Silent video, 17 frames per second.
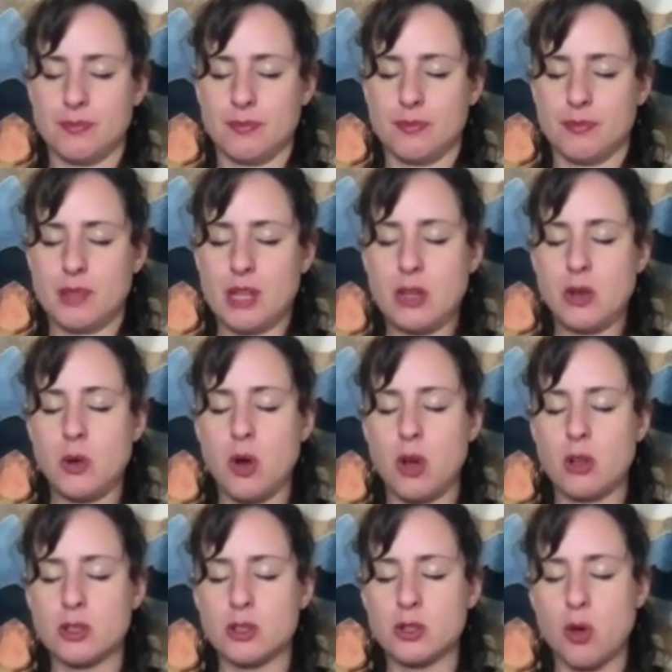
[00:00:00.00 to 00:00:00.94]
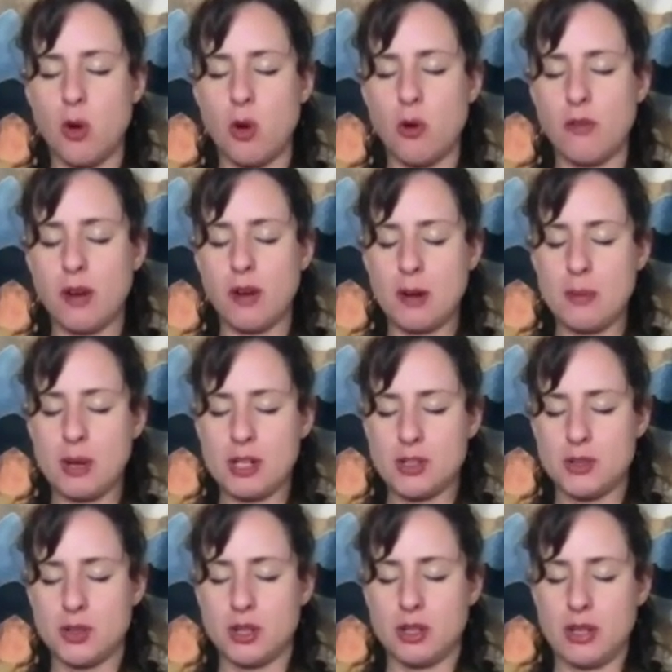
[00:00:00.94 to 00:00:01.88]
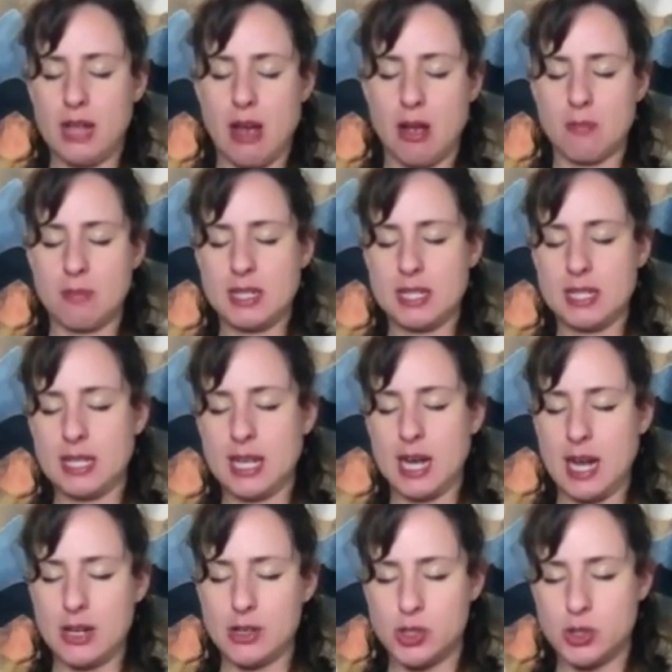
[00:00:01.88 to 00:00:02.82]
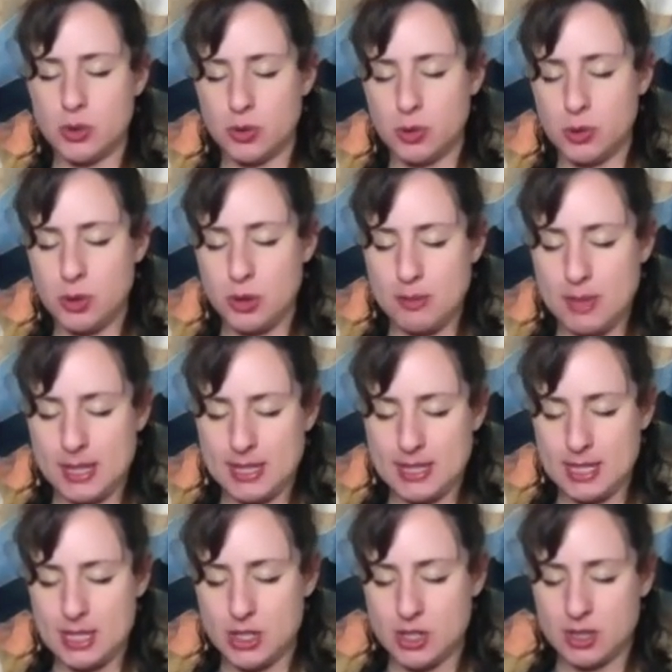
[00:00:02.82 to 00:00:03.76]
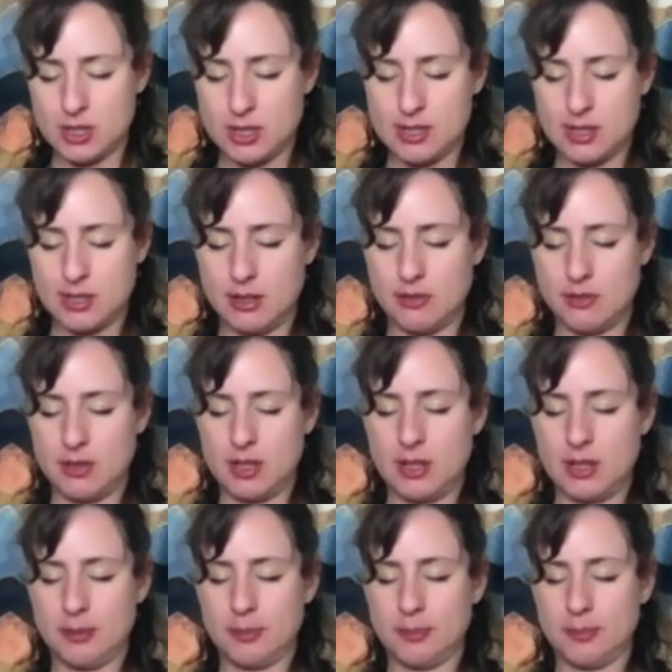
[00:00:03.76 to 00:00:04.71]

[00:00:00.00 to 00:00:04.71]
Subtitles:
Thank you all so very much for allowing me to guide you through your meditation this evening.